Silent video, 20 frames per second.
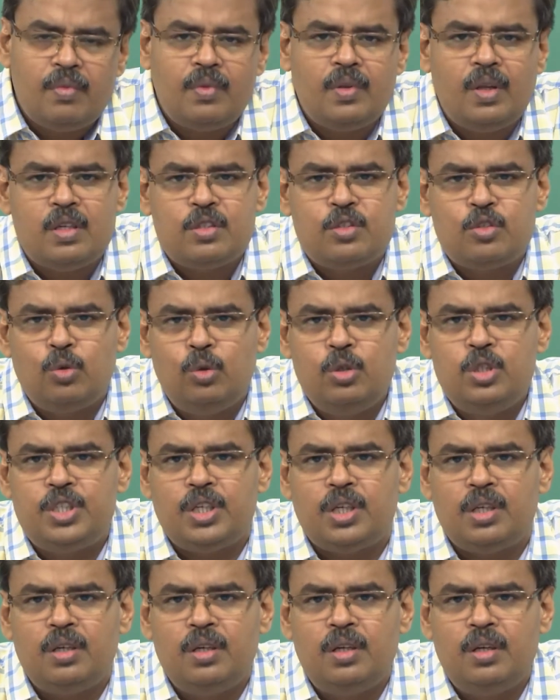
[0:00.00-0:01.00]
a
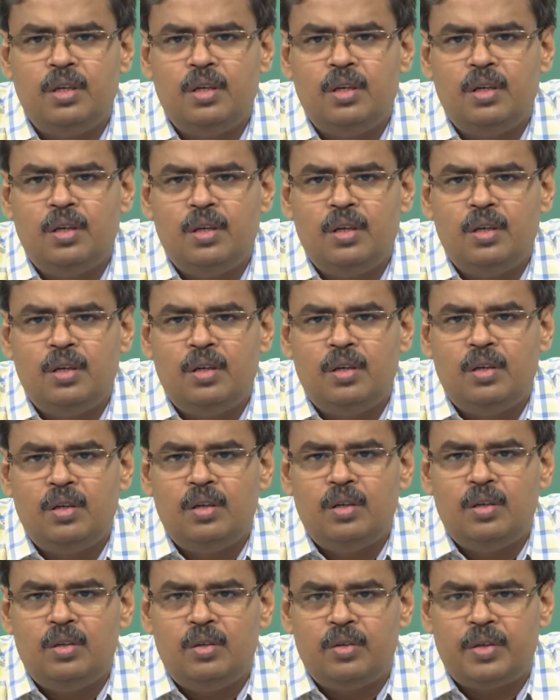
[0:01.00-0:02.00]
soldier,
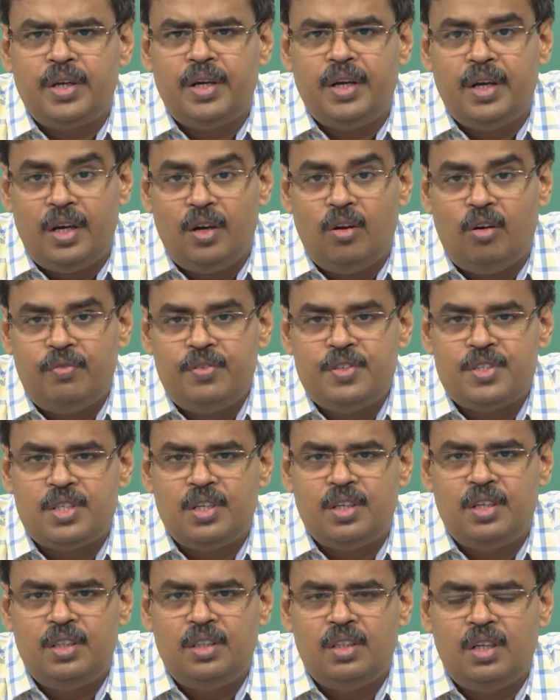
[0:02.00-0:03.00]
okay, an officer
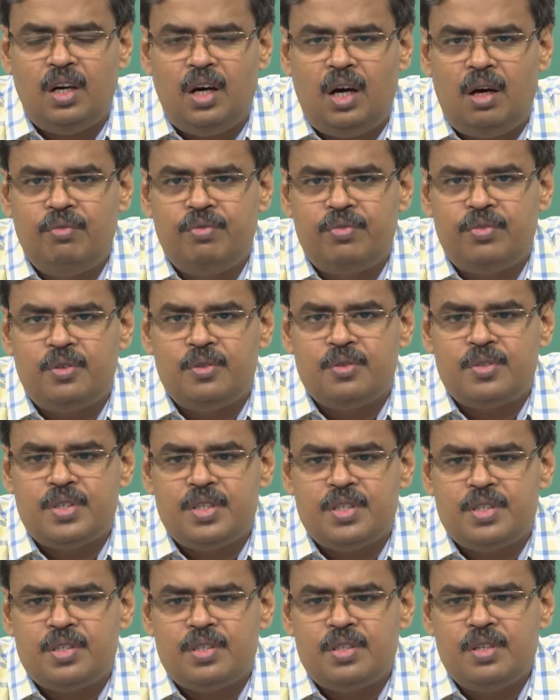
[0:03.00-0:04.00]
in the armed
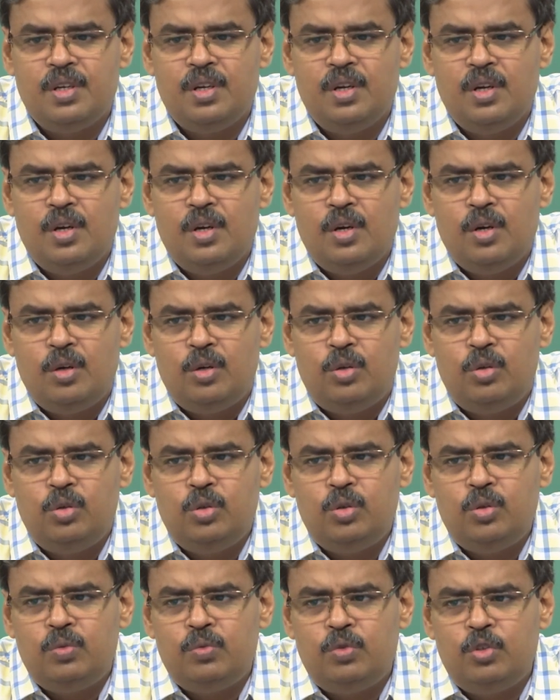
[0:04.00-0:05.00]
forces
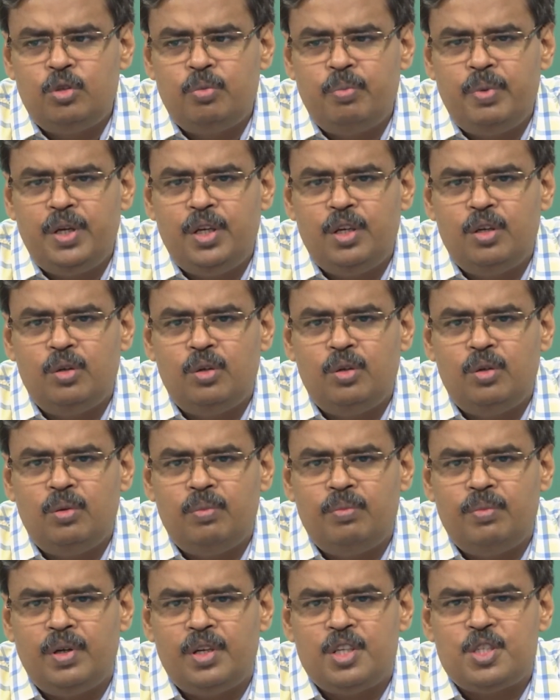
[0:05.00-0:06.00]
who would be
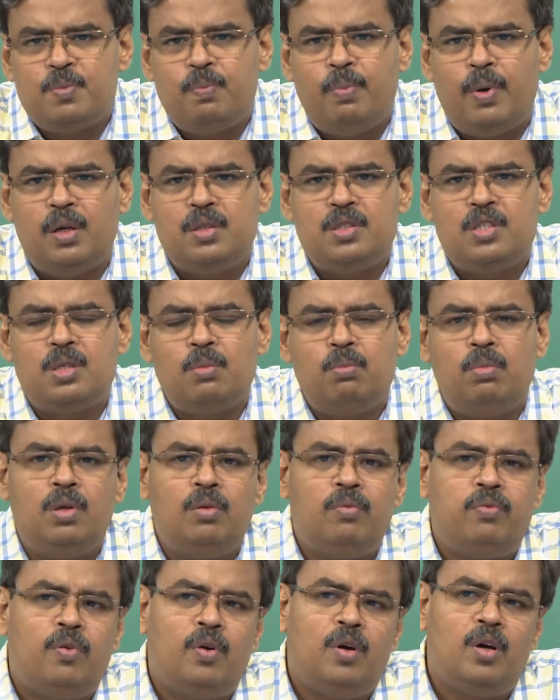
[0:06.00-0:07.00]
responsible
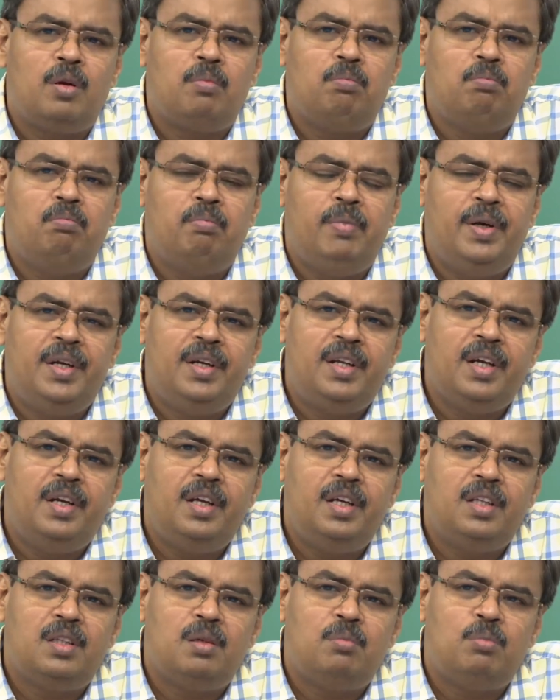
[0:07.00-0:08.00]
for
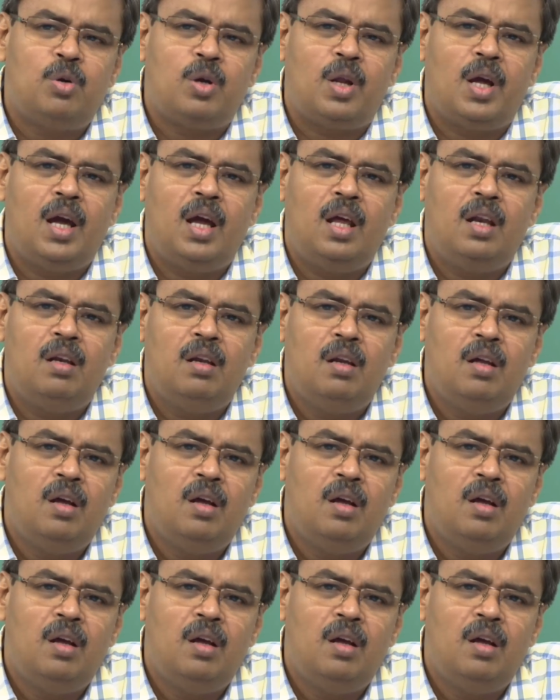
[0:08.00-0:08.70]
maintaining the morale.